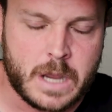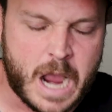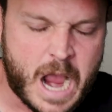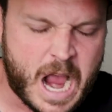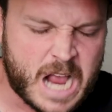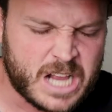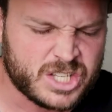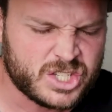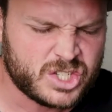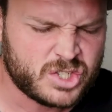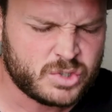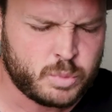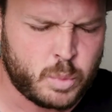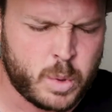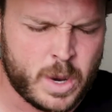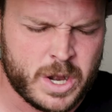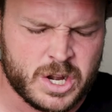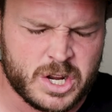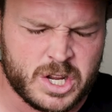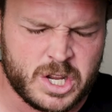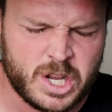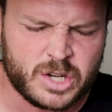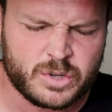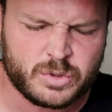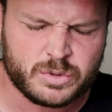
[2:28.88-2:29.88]
I swear to
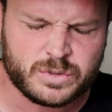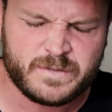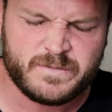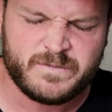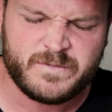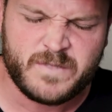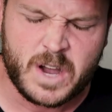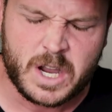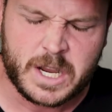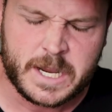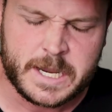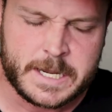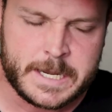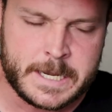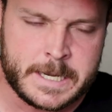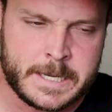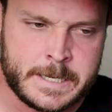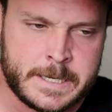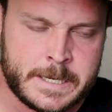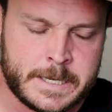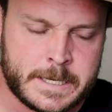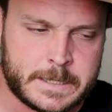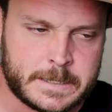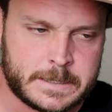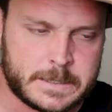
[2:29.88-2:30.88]
God, those fucking
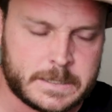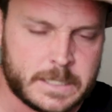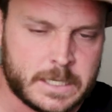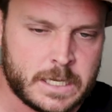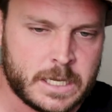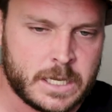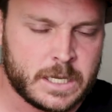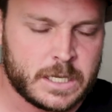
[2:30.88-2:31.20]
Indians,